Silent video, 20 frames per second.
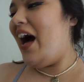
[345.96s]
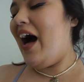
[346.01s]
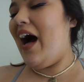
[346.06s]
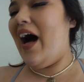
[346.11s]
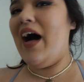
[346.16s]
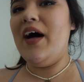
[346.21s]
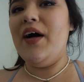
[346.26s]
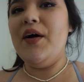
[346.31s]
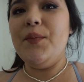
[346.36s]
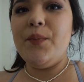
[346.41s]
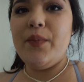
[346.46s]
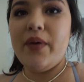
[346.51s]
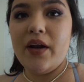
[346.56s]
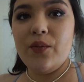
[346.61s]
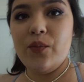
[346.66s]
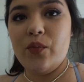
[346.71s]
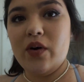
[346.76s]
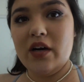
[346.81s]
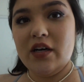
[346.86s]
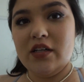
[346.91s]
But I
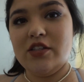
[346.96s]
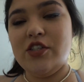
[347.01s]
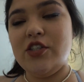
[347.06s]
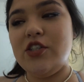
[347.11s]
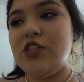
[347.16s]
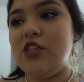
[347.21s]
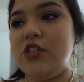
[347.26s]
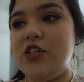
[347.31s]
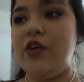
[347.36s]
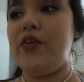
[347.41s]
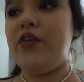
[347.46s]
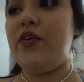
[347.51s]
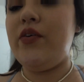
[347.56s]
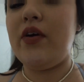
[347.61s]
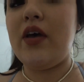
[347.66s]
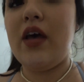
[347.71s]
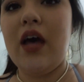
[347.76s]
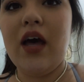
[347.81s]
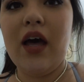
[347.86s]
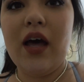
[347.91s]
wanted to show you
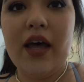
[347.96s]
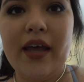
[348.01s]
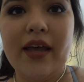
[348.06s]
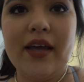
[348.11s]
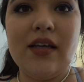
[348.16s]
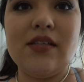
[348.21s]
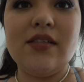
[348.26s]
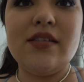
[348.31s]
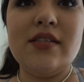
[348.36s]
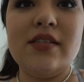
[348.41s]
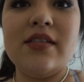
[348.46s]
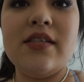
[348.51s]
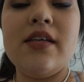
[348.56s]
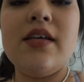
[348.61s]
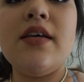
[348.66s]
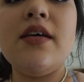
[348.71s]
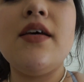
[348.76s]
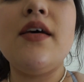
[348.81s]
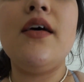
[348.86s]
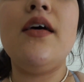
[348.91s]
guys
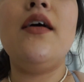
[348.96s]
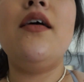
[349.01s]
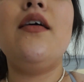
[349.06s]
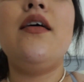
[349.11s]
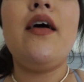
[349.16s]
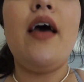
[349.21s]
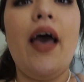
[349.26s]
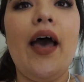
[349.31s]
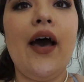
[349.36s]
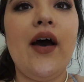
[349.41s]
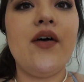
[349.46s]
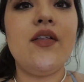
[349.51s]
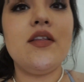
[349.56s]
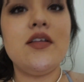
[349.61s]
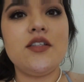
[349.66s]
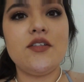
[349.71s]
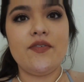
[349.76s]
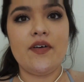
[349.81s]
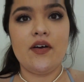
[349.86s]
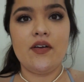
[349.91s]
how
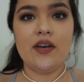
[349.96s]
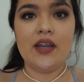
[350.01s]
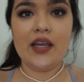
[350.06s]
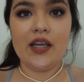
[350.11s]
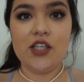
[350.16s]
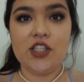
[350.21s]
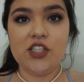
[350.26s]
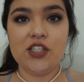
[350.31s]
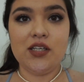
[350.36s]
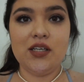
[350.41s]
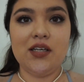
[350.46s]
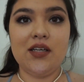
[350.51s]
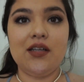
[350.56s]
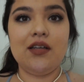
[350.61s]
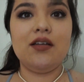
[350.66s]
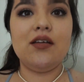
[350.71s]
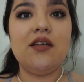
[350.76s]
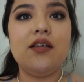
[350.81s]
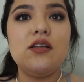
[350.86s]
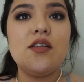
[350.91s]
this
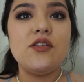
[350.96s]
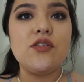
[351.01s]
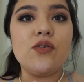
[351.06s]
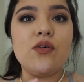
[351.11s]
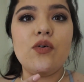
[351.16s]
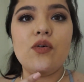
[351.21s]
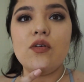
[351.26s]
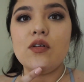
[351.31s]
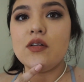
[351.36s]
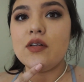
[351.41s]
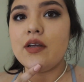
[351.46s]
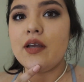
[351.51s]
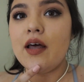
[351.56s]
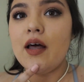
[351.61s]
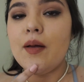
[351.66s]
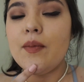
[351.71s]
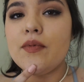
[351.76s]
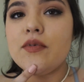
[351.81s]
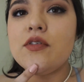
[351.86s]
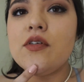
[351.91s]
foundation is holding
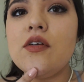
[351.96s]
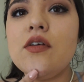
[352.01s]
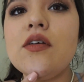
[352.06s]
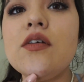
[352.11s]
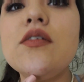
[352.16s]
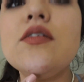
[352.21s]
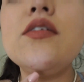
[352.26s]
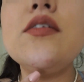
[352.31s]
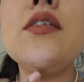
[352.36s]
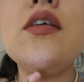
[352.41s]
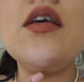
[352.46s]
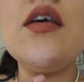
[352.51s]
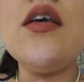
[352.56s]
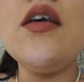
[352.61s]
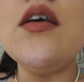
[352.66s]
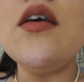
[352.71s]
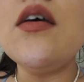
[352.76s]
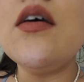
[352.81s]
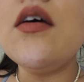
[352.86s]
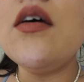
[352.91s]
up. So you can
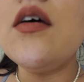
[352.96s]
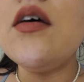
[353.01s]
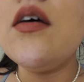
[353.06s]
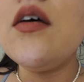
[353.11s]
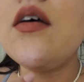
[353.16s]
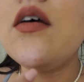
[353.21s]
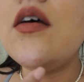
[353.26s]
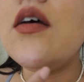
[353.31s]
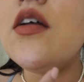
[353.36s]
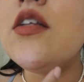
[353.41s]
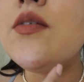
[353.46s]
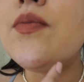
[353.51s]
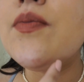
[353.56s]
see it's